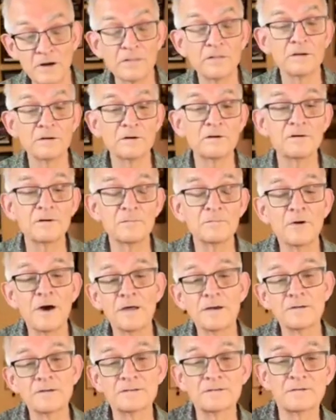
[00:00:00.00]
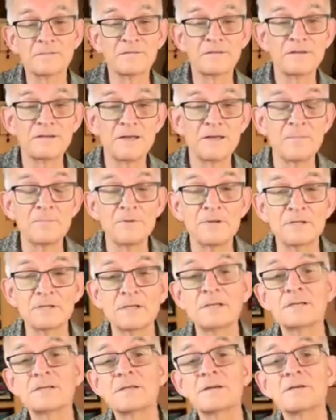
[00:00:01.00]
of their current models of the
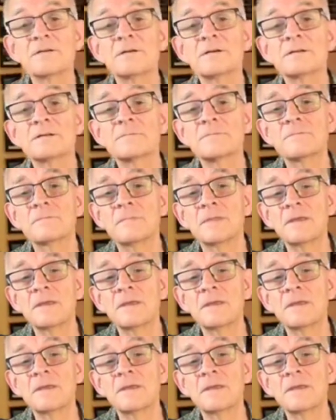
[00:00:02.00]
MPC series.